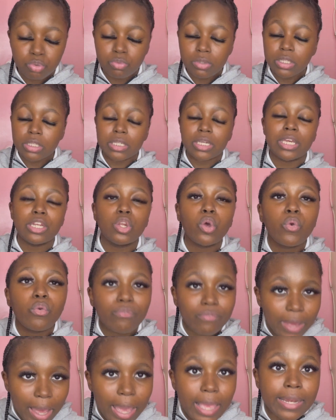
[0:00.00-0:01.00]
you need to get
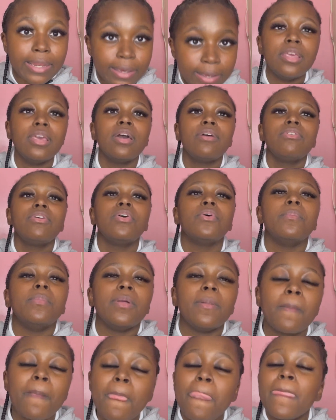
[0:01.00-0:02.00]
notified. You feel
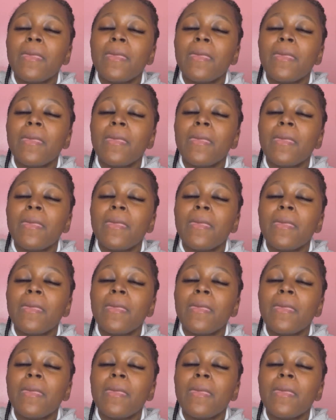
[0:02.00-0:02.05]
me?